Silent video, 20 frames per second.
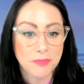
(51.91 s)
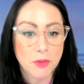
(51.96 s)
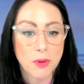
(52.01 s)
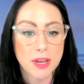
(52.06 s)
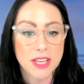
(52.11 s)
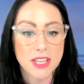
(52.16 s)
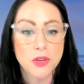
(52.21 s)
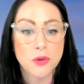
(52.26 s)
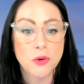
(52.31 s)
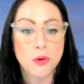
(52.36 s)

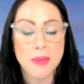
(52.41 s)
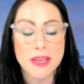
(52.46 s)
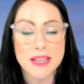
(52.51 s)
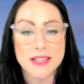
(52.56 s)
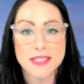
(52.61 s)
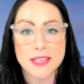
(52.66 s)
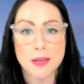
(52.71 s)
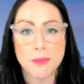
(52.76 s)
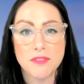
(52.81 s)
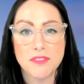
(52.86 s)
where you will
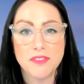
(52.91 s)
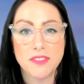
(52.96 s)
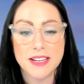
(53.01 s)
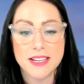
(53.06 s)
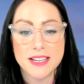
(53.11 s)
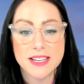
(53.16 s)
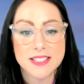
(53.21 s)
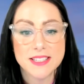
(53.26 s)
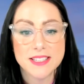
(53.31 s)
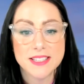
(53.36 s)
meet some of
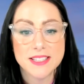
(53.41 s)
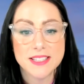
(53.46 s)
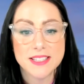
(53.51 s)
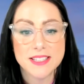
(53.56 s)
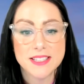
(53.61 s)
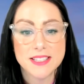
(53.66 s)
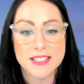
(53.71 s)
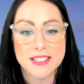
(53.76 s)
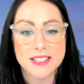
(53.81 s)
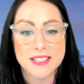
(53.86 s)
Flinders
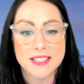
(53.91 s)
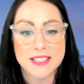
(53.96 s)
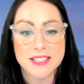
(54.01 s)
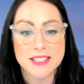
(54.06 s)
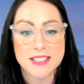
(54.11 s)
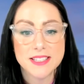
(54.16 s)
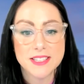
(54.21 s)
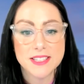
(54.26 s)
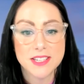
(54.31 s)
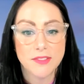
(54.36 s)
University's
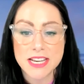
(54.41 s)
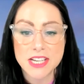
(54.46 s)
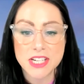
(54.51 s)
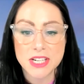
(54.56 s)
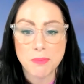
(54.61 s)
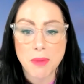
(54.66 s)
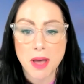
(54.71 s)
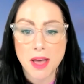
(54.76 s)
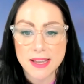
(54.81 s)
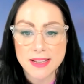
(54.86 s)
most
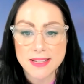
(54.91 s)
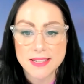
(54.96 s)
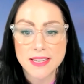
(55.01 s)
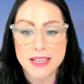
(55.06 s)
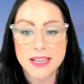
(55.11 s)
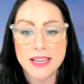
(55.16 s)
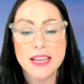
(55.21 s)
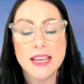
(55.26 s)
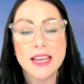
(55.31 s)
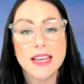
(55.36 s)
engaging minds